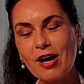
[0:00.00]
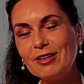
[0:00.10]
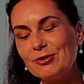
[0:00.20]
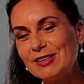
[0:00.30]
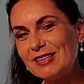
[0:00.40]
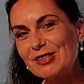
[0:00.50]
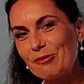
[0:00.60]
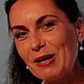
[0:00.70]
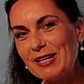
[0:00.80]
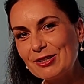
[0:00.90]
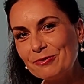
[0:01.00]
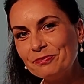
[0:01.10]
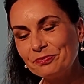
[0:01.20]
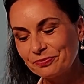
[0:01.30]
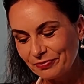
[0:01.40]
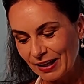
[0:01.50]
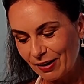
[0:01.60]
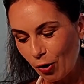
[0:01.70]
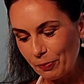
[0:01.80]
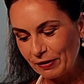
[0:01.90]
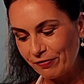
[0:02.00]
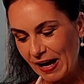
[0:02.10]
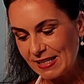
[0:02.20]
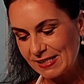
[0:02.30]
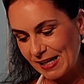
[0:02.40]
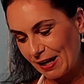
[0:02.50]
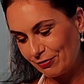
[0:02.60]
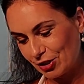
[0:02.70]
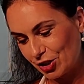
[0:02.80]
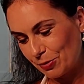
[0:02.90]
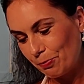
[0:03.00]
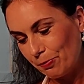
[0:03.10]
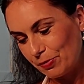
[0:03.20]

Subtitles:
try with this tomato open face sandwich,